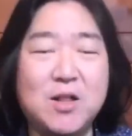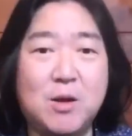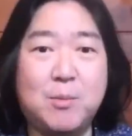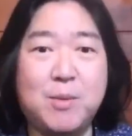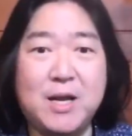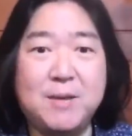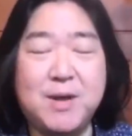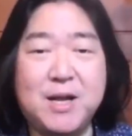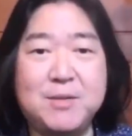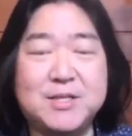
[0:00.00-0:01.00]
everybody.
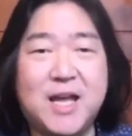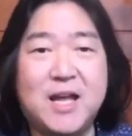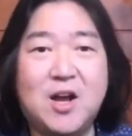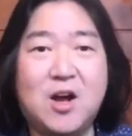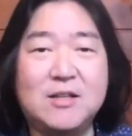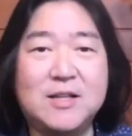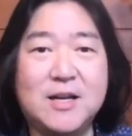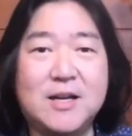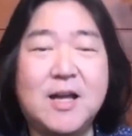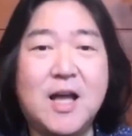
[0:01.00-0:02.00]
My name is Ken
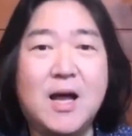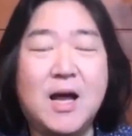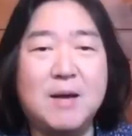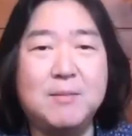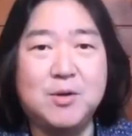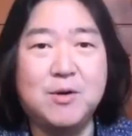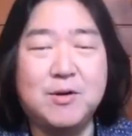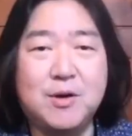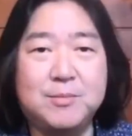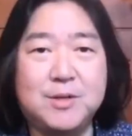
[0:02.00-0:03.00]
Honda. I'm the
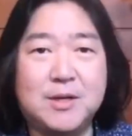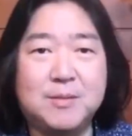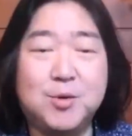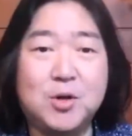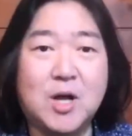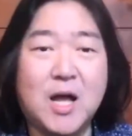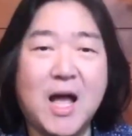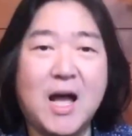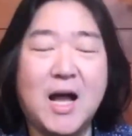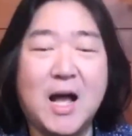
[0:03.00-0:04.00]
author of the book
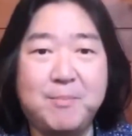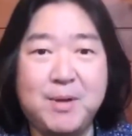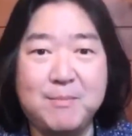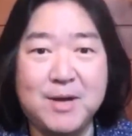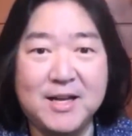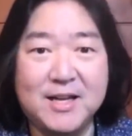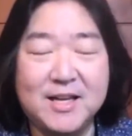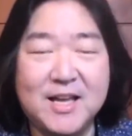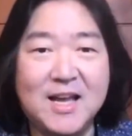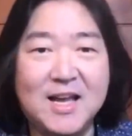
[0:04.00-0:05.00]
uh, Happy Money.
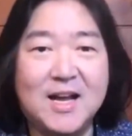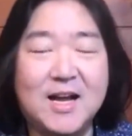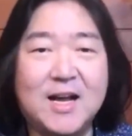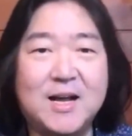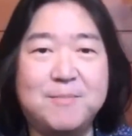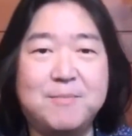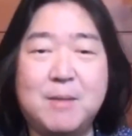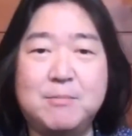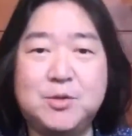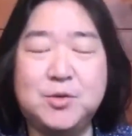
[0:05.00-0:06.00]
Um,
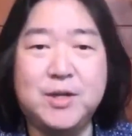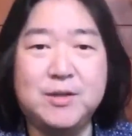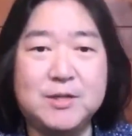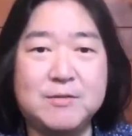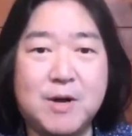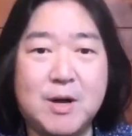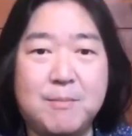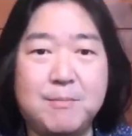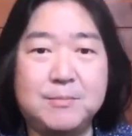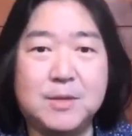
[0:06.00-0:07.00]
I'm doing this
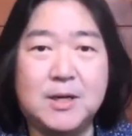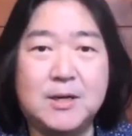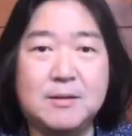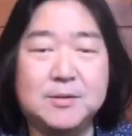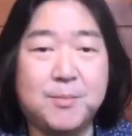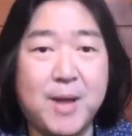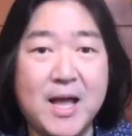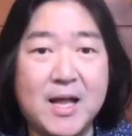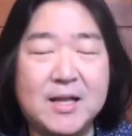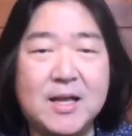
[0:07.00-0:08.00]
from uh,
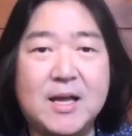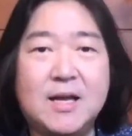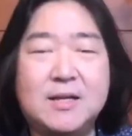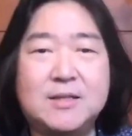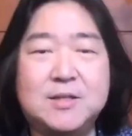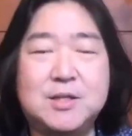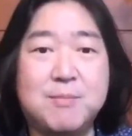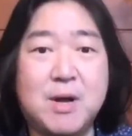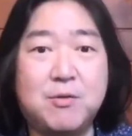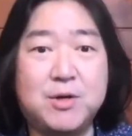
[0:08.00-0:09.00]
Japan. This is
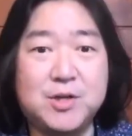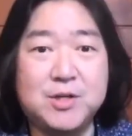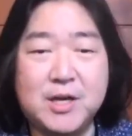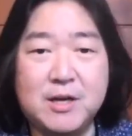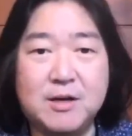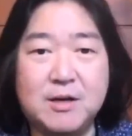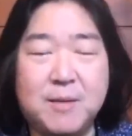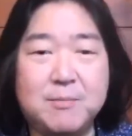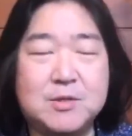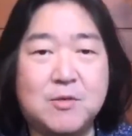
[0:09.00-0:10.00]
my retreat center.
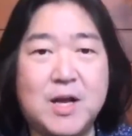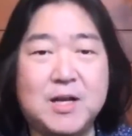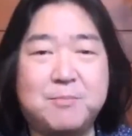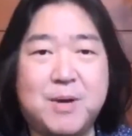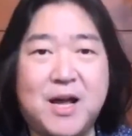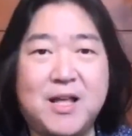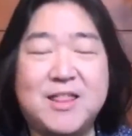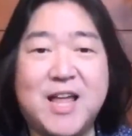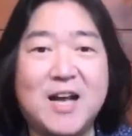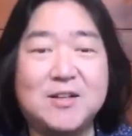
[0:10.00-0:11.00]
I'm surrounded by
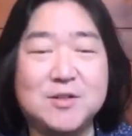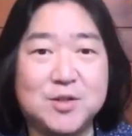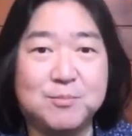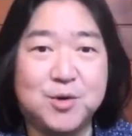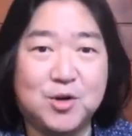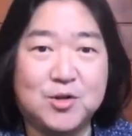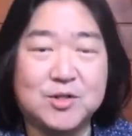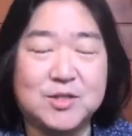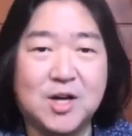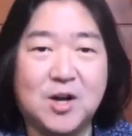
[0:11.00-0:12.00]
thousands of
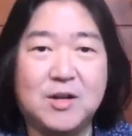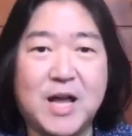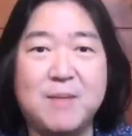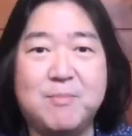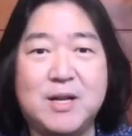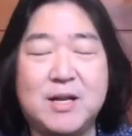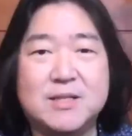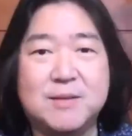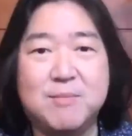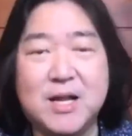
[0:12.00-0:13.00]
books on
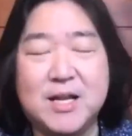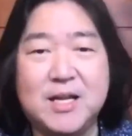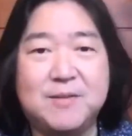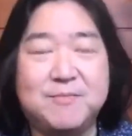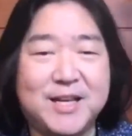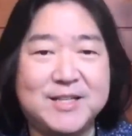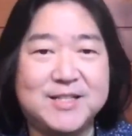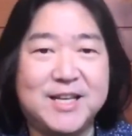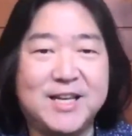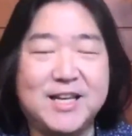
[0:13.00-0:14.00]
happiness and money
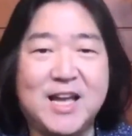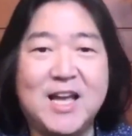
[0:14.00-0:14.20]
investing.